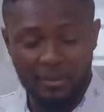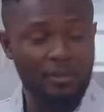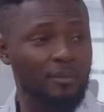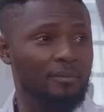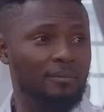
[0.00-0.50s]
Thank
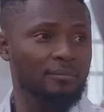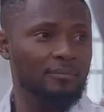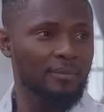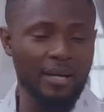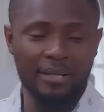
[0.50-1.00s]
you.
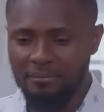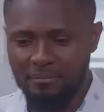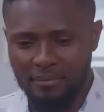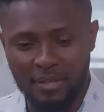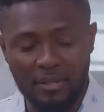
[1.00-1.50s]
And
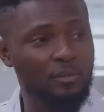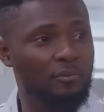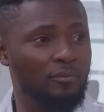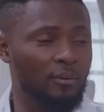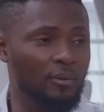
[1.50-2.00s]
thank you
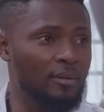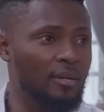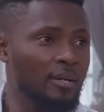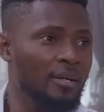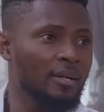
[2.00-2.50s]
for
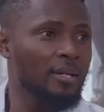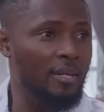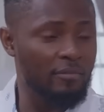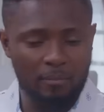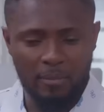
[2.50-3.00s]

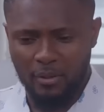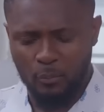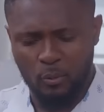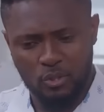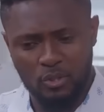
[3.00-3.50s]
giving me an
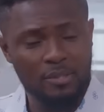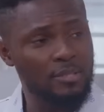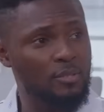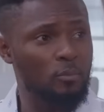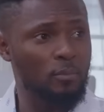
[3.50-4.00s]

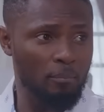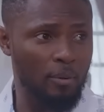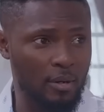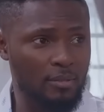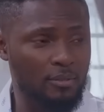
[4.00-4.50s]
opportunity to be a
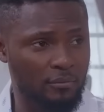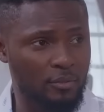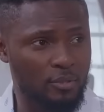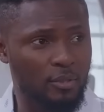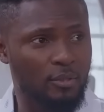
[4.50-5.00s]
part of
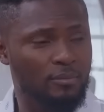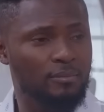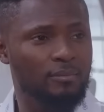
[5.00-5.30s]
the show.